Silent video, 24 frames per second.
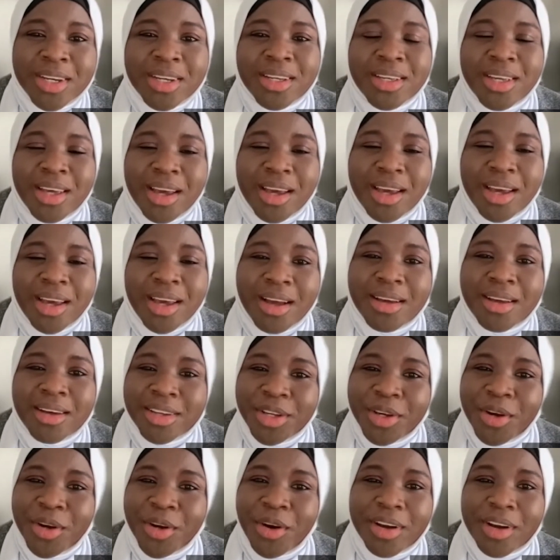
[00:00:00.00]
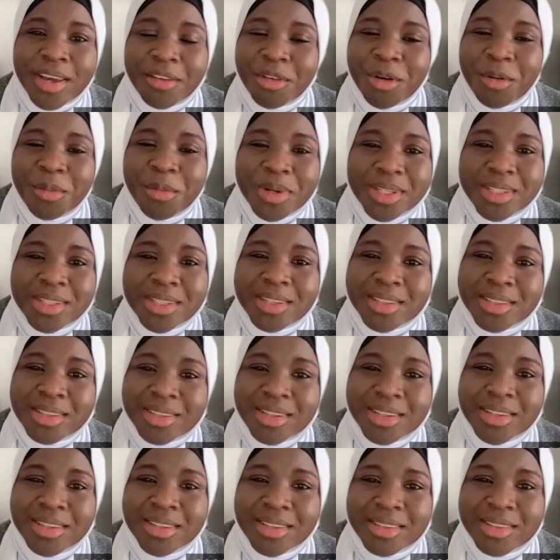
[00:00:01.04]
yeah, York environmental
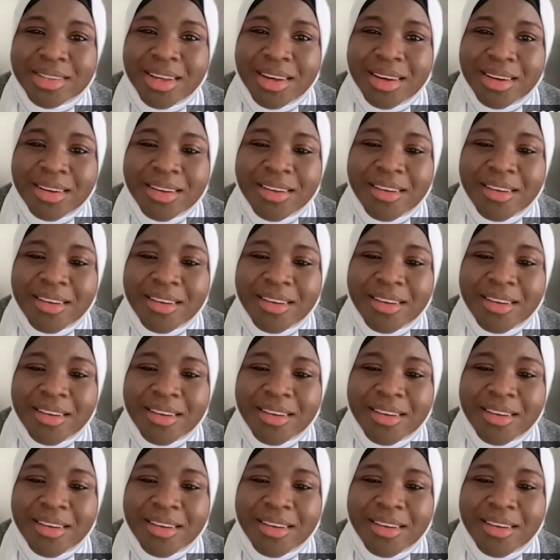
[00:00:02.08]
studies. Yeah.